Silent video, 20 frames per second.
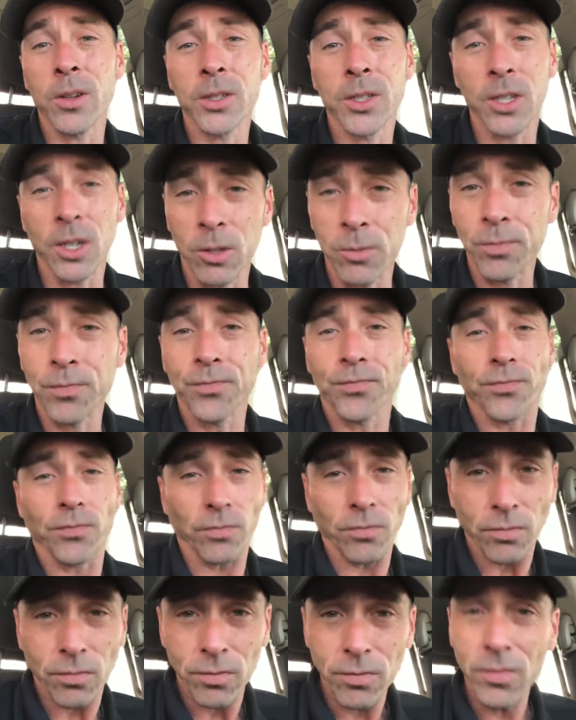So
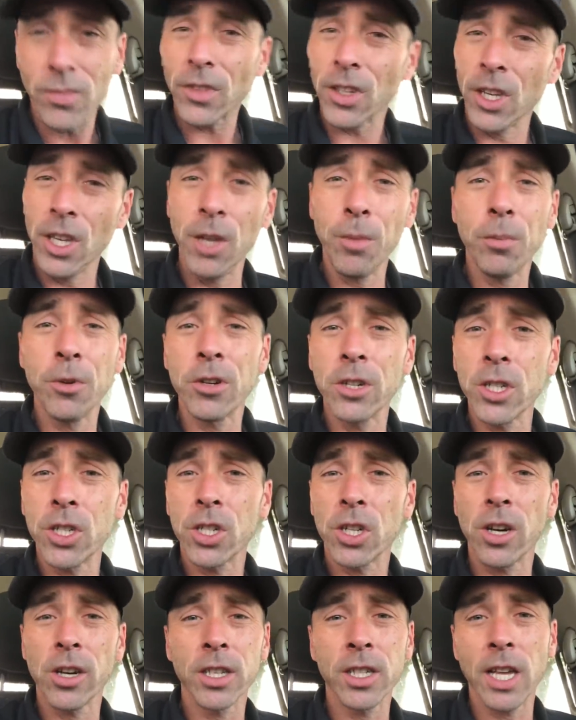keep your
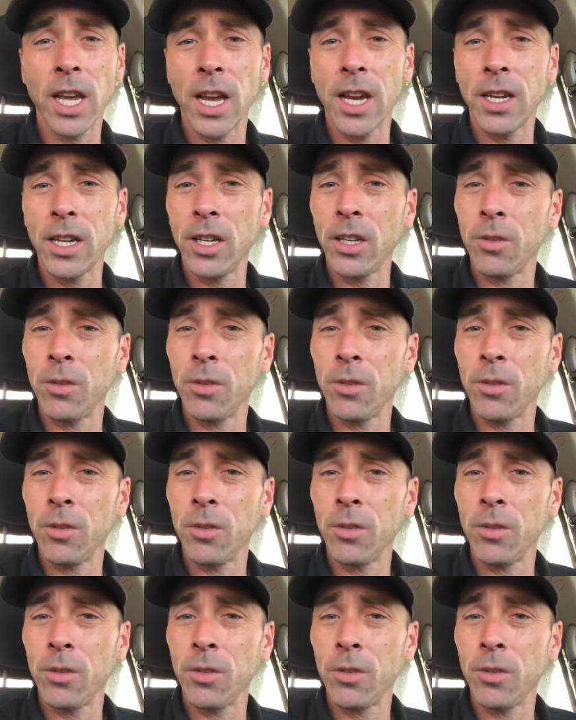insurance handy.